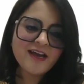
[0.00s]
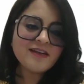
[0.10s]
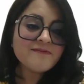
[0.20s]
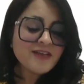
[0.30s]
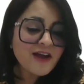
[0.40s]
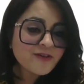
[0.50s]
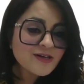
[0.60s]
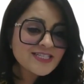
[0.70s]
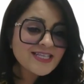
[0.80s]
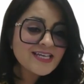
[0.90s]
And I
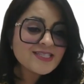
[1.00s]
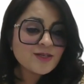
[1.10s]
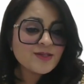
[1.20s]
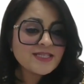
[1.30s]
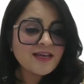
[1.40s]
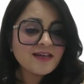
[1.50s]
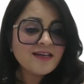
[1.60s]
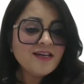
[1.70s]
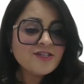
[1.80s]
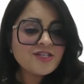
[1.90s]
forgot to say, Sue's here.
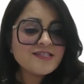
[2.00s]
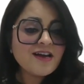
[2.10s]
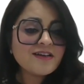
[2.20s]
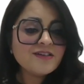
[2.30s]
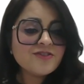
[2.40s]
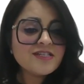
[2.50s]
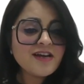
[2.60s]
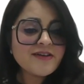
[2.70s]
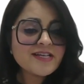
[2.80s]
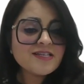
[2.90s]
She's our country
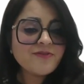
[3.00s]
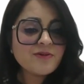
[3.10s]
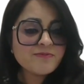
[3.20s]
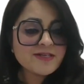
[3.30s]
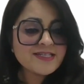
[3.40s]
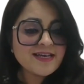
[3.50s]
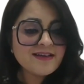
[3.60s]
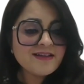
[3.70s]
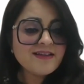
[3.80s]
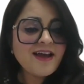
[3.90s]
director from
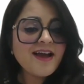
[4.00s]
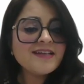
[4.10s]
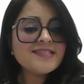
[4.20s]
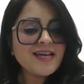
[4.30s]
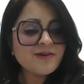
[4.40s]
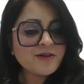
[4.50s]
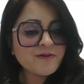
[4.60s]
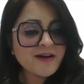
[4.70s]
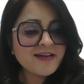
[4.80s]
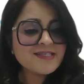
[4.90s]
Brazil and South
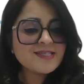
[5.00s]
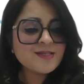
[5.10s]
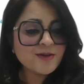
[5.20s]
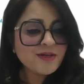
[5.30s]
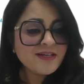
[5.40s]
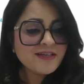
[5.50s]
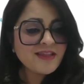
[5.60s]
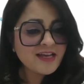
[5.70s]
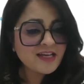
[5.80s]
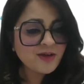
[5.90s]
Korea. Sue,
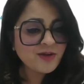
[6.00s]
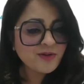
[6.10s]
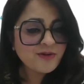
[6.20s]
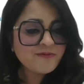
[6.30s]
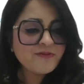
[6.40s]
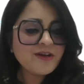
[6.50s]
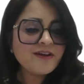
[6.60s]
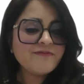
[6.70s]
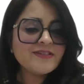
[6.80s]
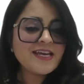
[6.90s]
thank you
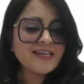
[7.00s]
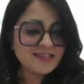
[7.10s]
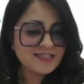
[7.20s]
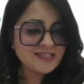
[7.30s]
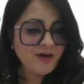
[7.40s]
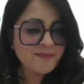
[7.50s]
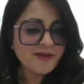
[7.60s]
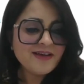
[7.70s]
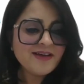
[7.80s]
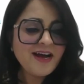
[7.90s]
for taking the
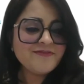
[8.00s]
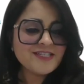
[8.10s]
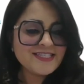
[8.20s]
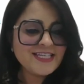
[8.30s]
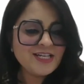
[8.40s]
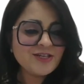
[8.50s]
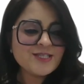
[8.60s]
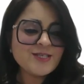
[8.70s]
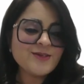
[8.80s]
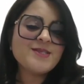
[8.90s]
time. I've just seen
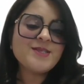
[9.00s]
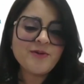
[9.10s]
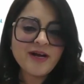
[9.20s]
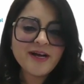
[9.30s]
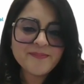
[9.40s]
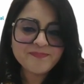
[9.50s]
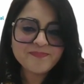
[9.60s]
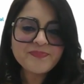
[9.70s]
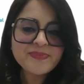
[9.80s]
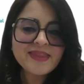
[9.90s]
you, Sue. So
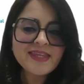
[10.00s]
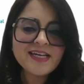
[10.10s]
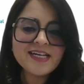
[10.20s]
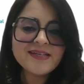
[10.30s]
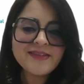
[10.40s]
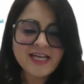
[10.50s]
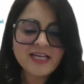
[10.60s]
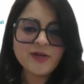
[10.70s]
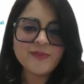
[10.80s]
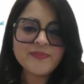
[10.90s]

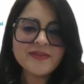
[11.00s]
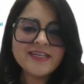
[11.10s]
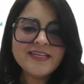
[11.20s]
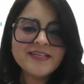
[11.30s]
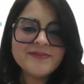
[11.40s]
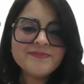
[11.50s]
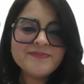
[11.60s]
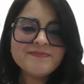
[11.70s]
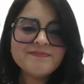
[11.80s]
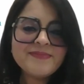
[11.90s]
thank you.
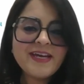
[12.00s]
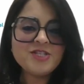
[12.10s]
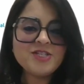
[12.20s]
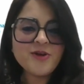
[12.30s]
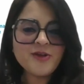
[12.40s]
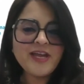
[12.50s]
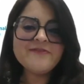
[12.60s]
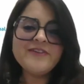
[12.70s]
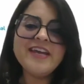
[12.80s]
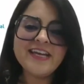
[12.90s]
Enjoy your
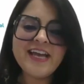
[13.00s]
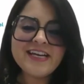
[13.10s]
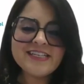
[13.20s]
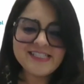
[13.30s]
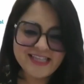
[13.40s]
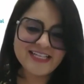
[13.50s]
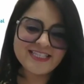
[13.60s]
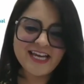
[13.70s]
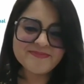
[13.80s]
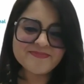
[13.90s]
evening and
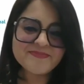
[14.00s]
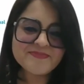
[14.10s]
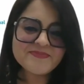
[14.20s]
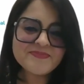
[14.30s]
thanks again.